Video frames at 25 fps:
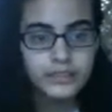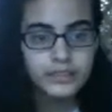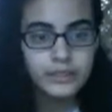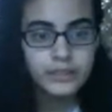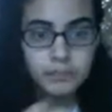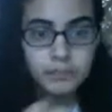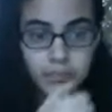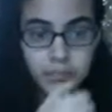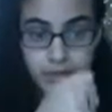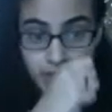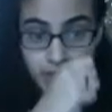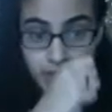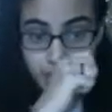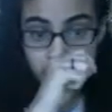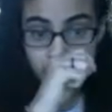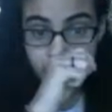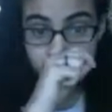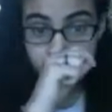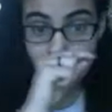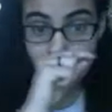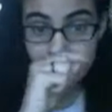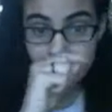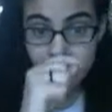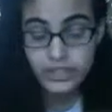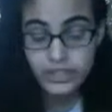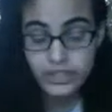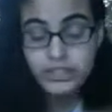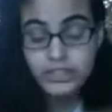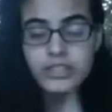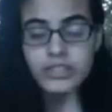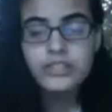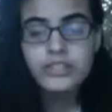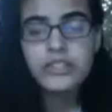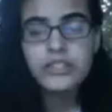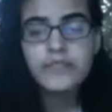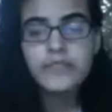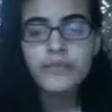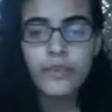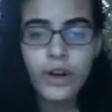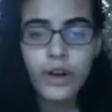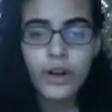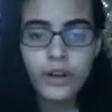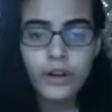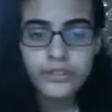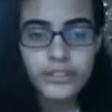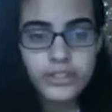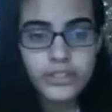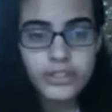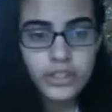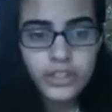to be since it's
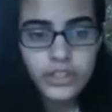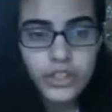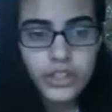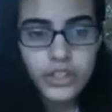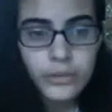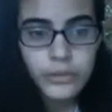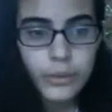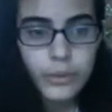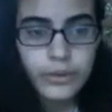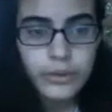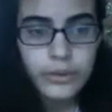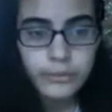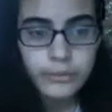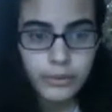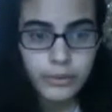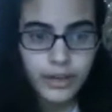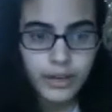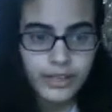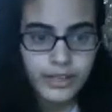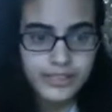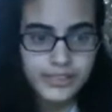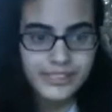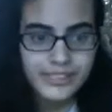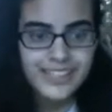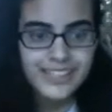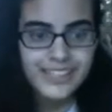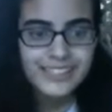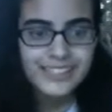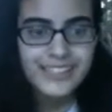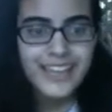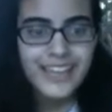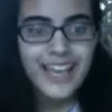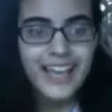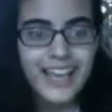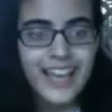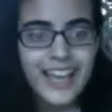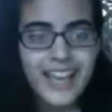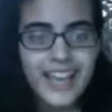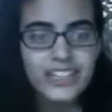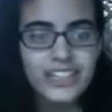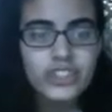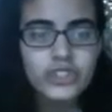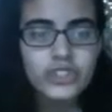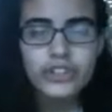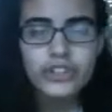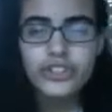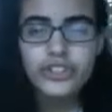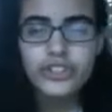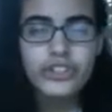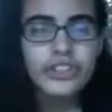involved in such an important process,
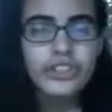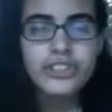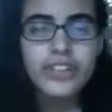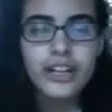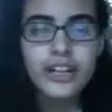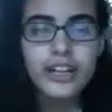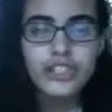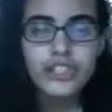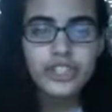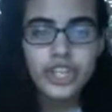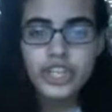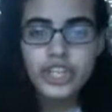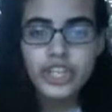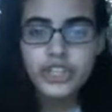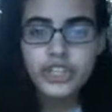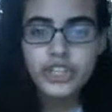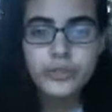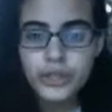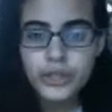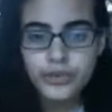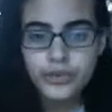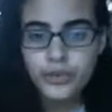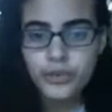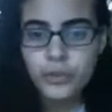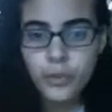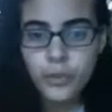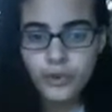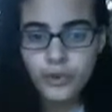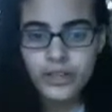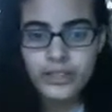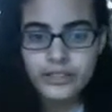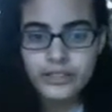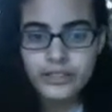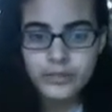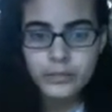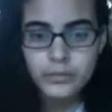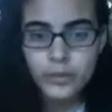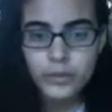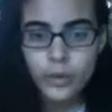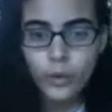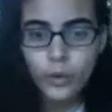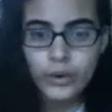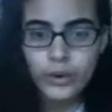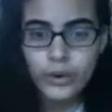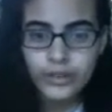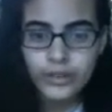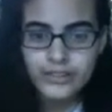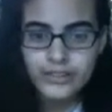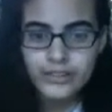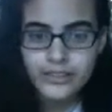its structure does not change much from organism to
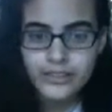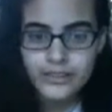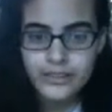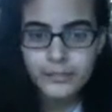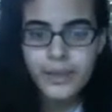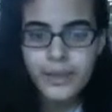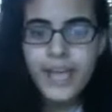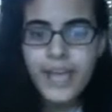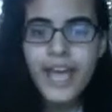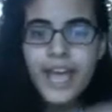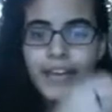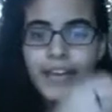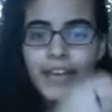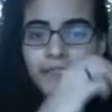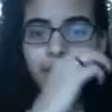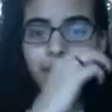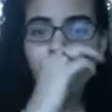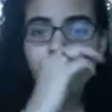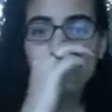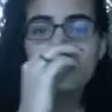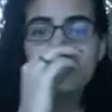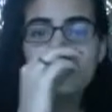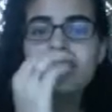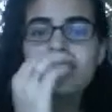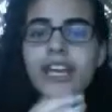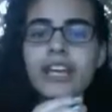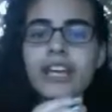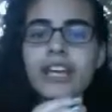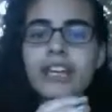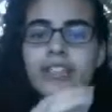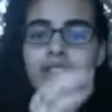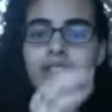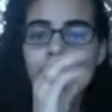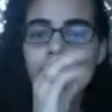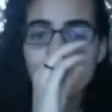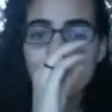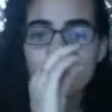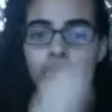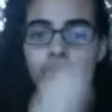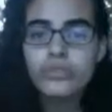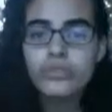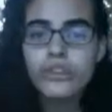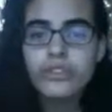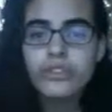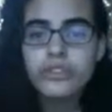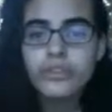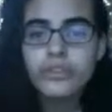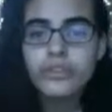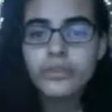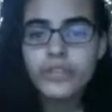organism. If you change the
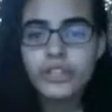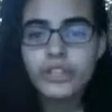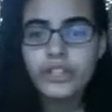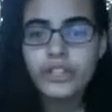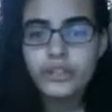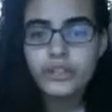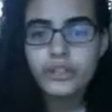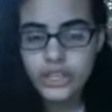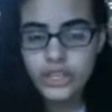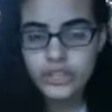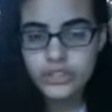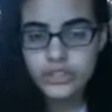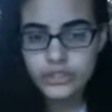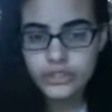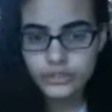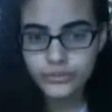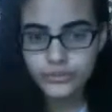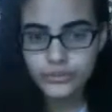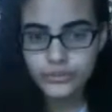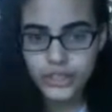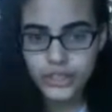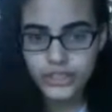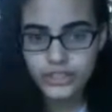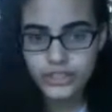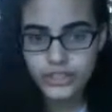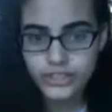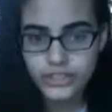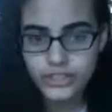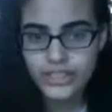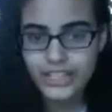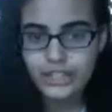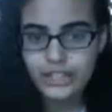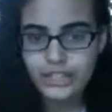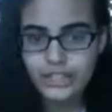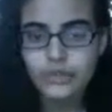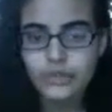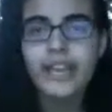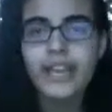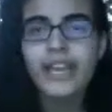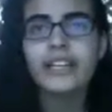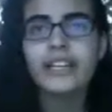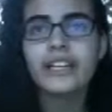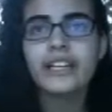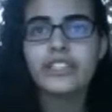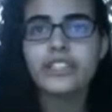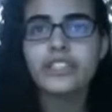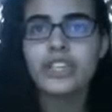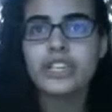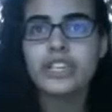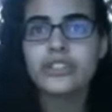structure of it, you change the function, and you
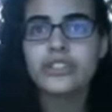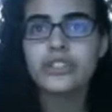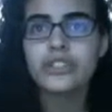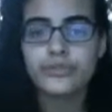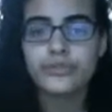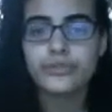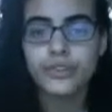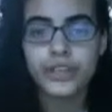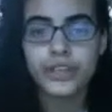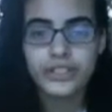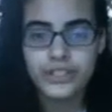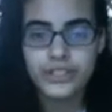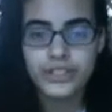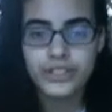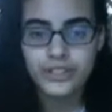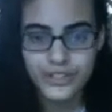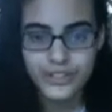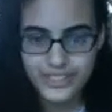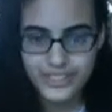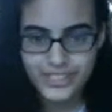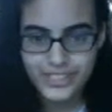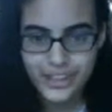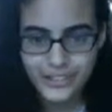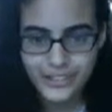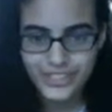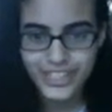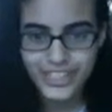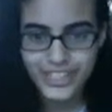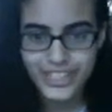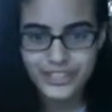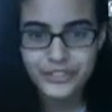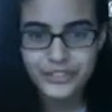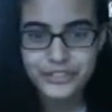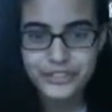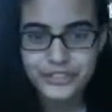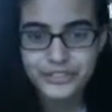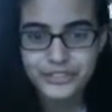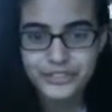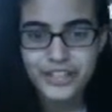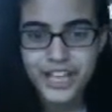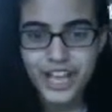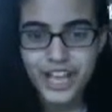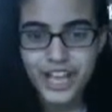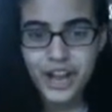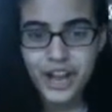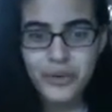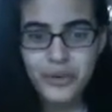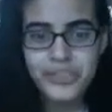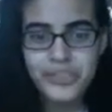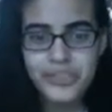can't change the function of the cell cycle
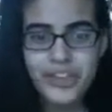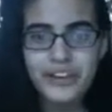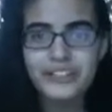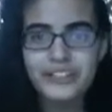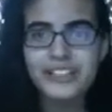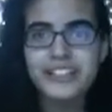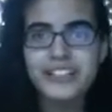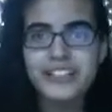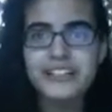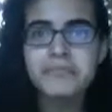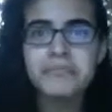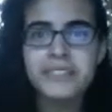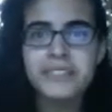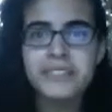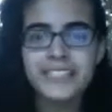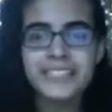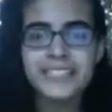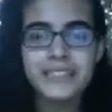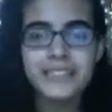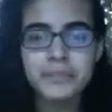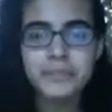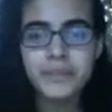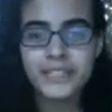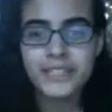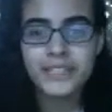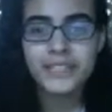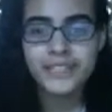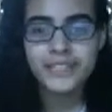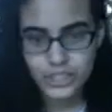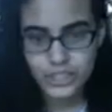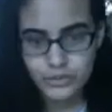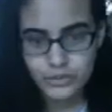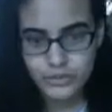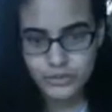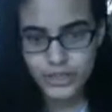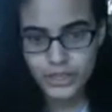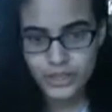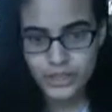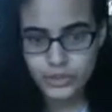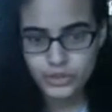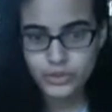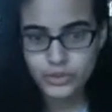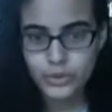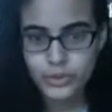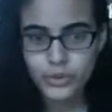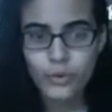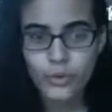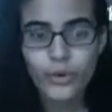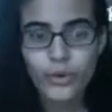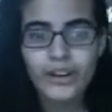without it completely being detrimental
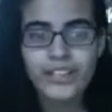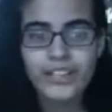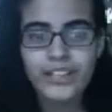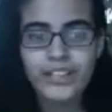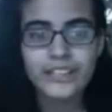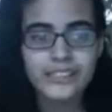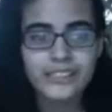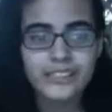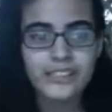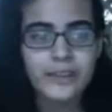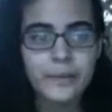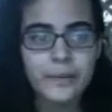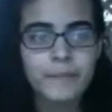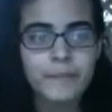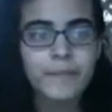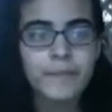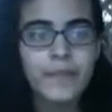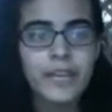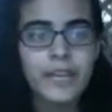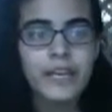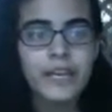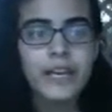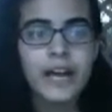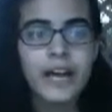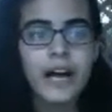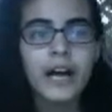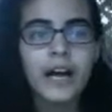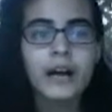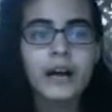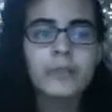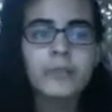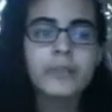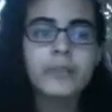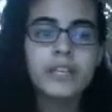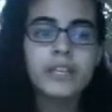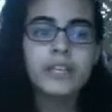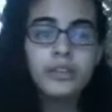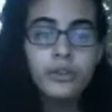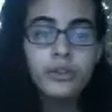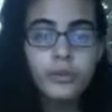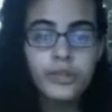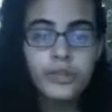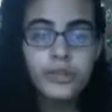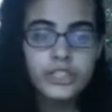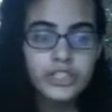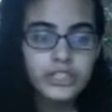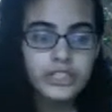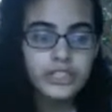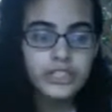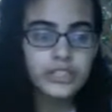to the organism. Another
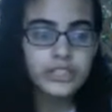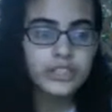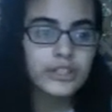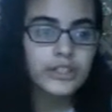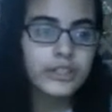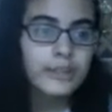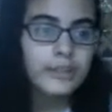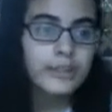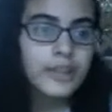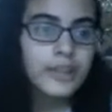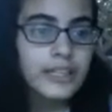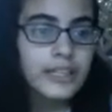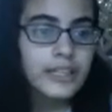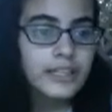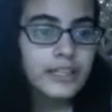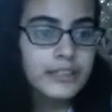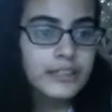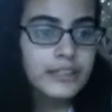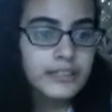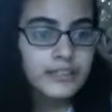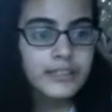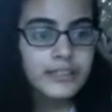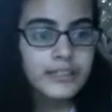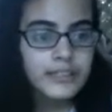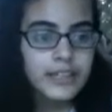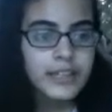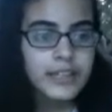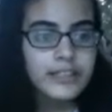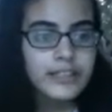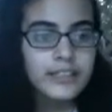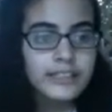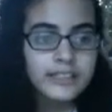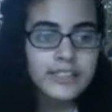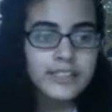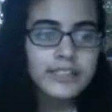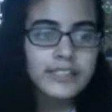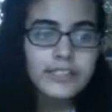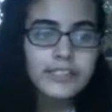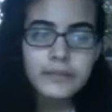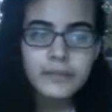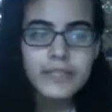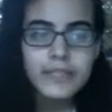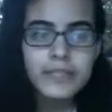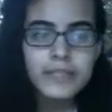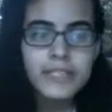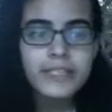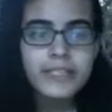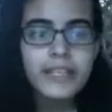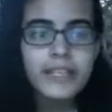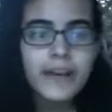question here is, does this
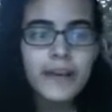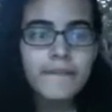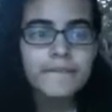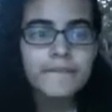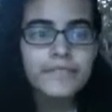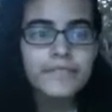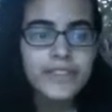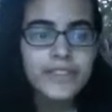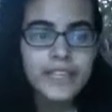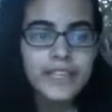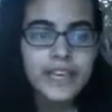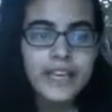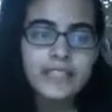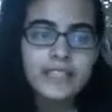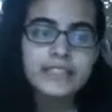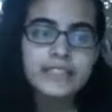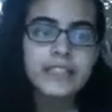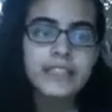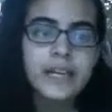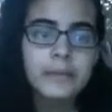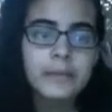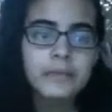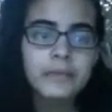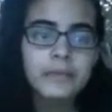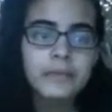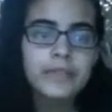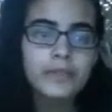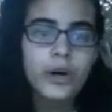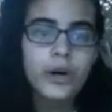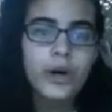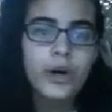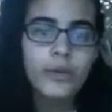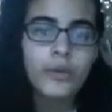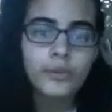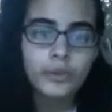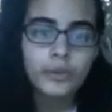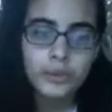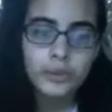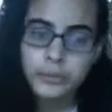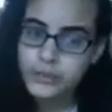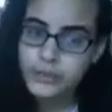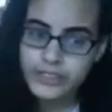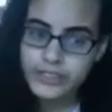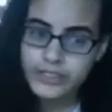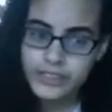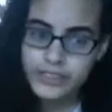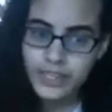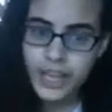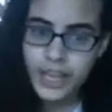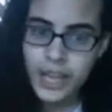mean the enzymes evolve
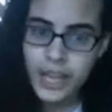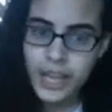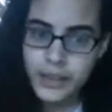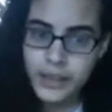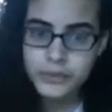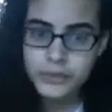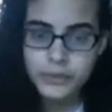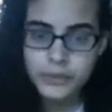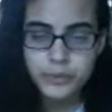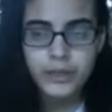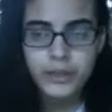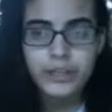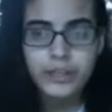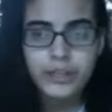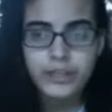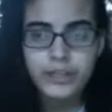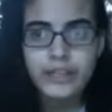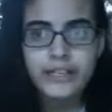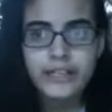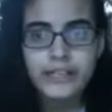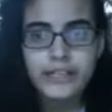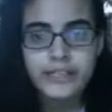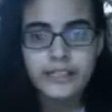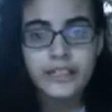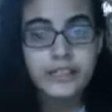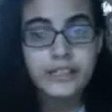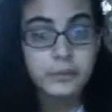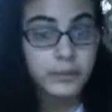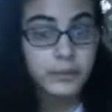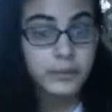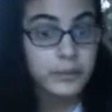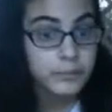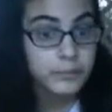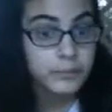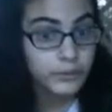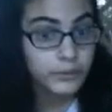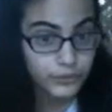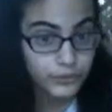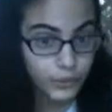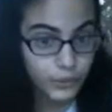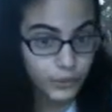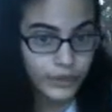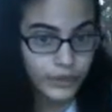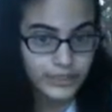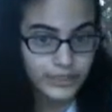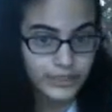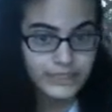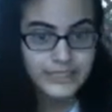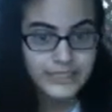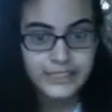numerous times? Well, as I explained
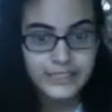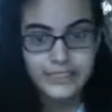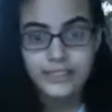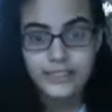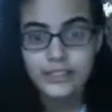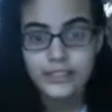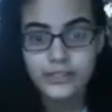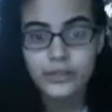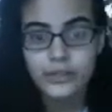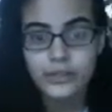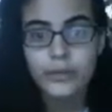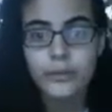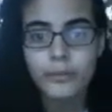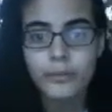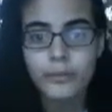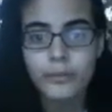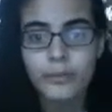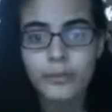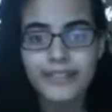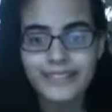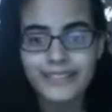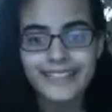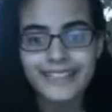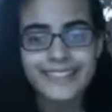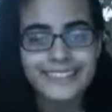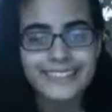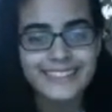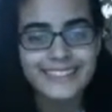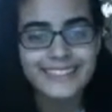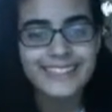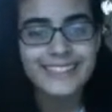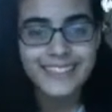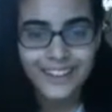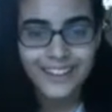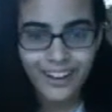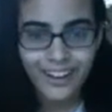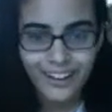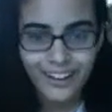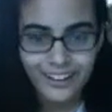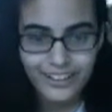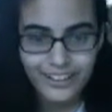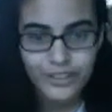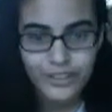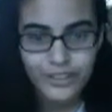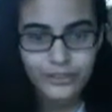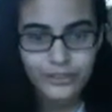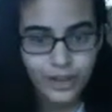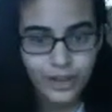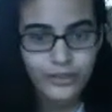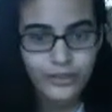before, since it is so important, it did not
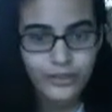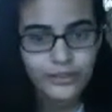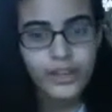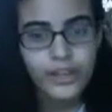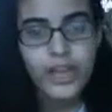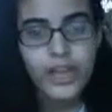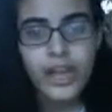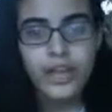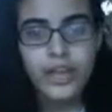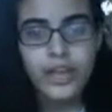evolve